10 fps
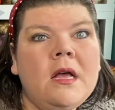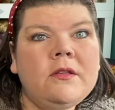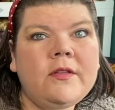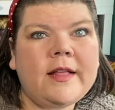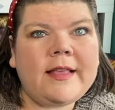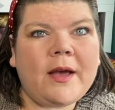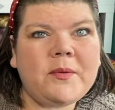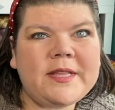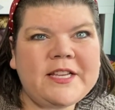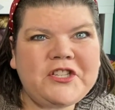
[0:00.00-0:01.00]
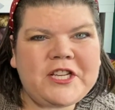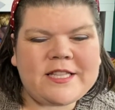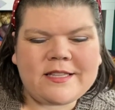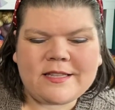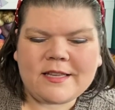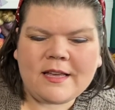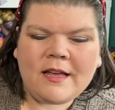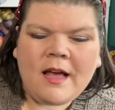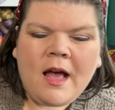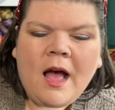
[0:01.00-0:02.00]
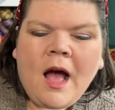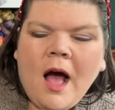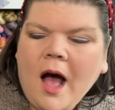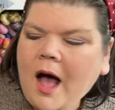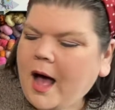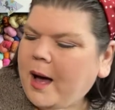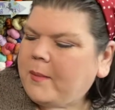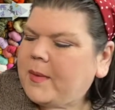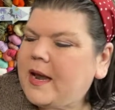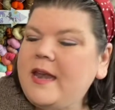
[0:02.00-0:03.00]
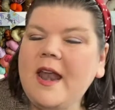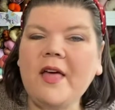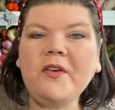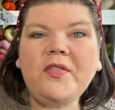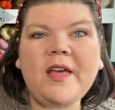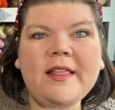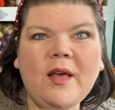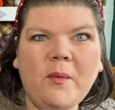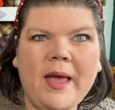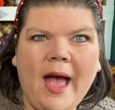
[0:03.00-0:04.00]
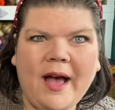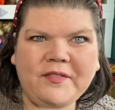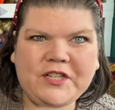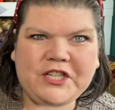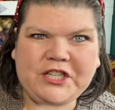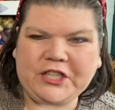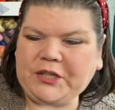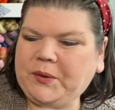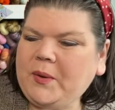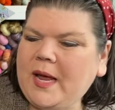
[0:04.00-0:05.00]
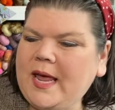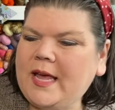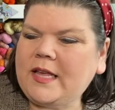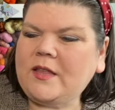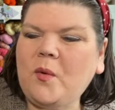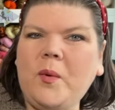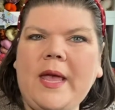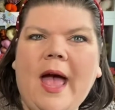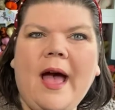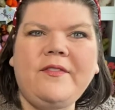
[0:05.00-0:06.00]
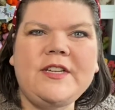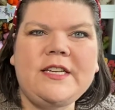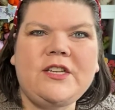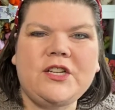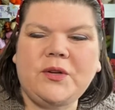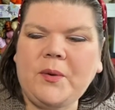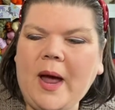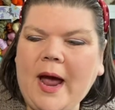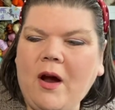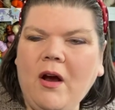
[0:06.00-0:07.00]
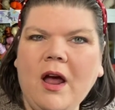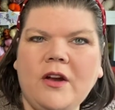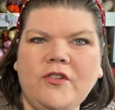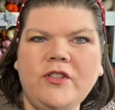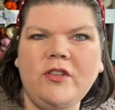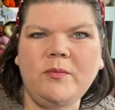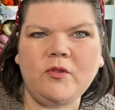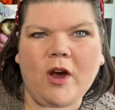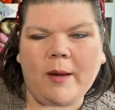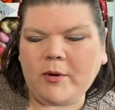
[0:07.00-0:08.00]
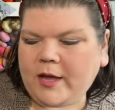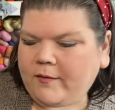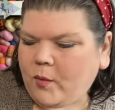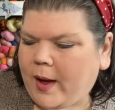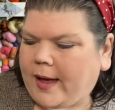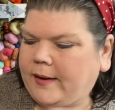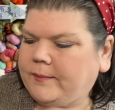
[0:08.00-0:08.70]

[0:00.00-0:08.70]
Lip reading: So that's acquisitions. Another thing that we have to do is we have to do our 100 subscriber giveaway,